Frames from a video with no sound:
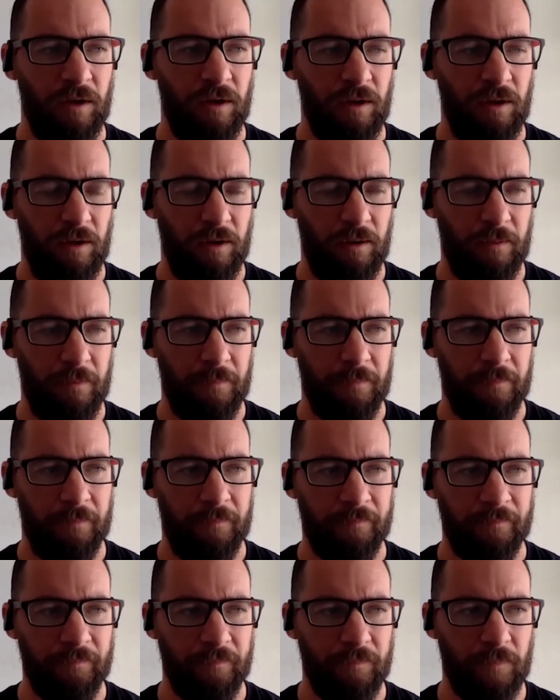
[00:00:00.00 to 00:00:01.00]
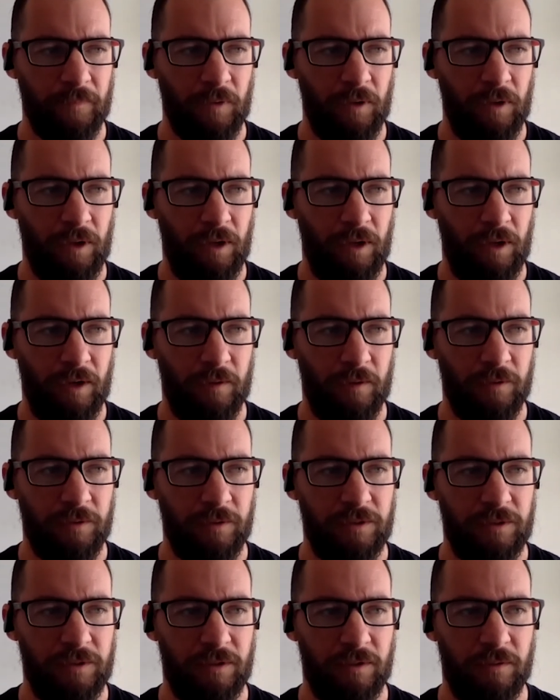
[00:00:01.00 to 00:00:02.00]
um, yeah, it
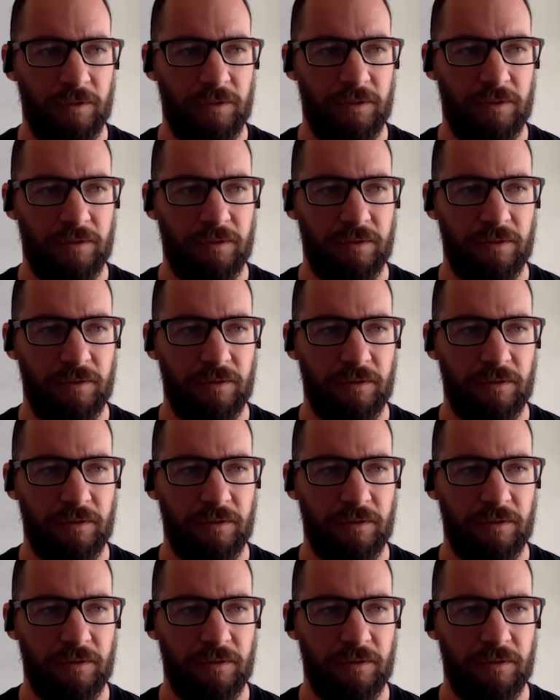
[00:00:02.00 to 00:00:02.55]
was it was